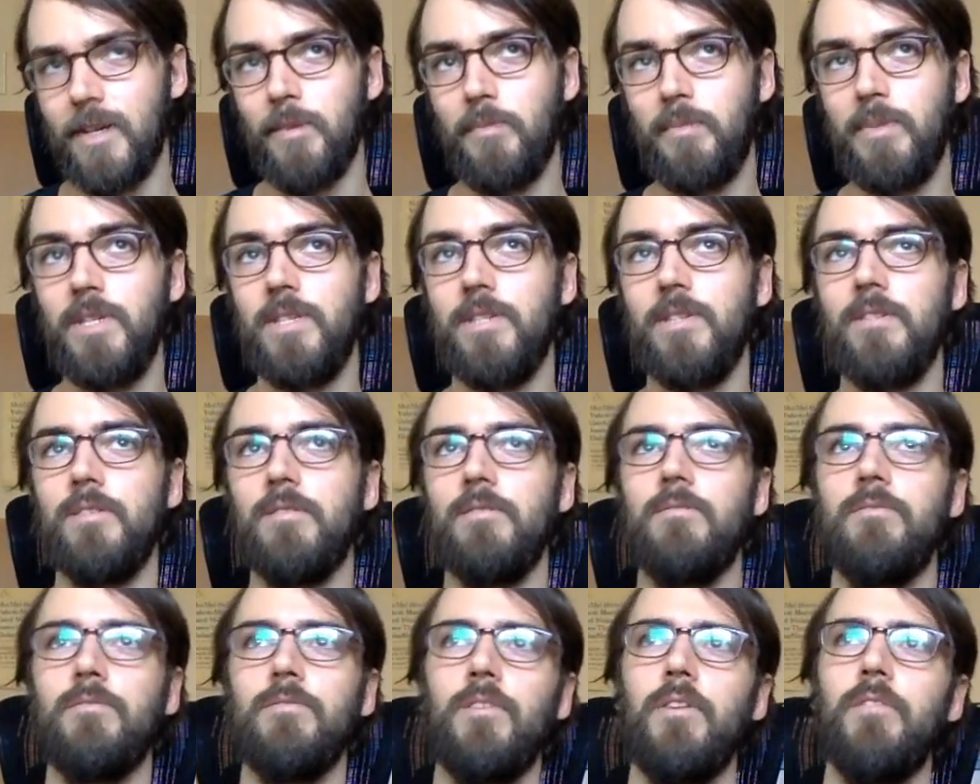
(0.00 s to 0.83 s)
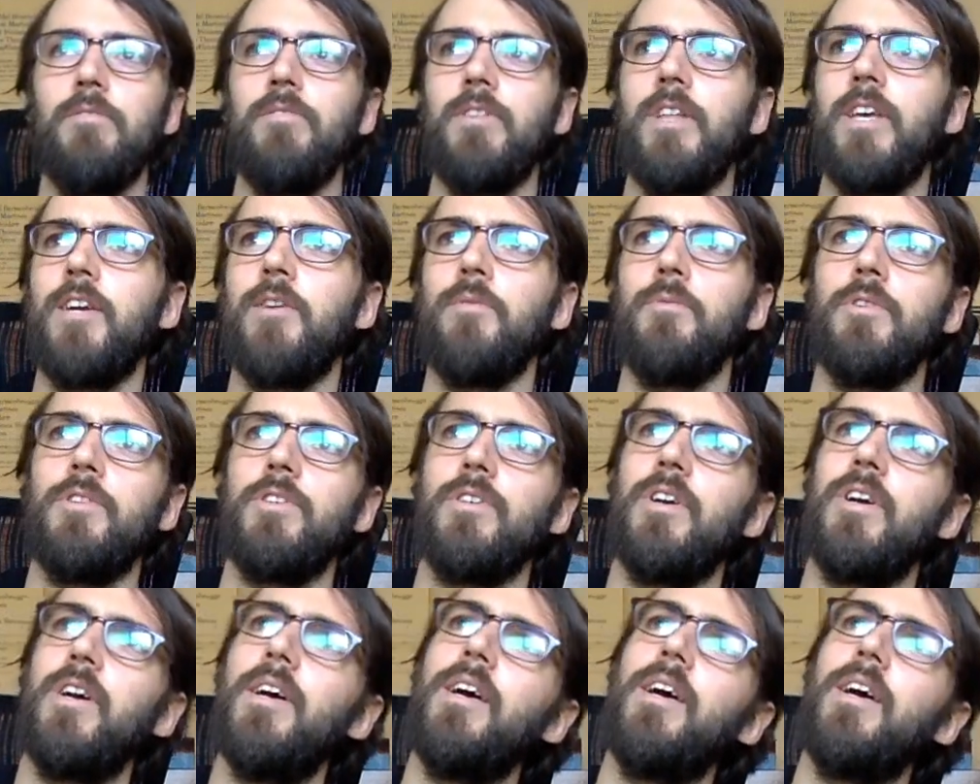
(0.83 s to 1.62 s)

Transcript: pieces of language.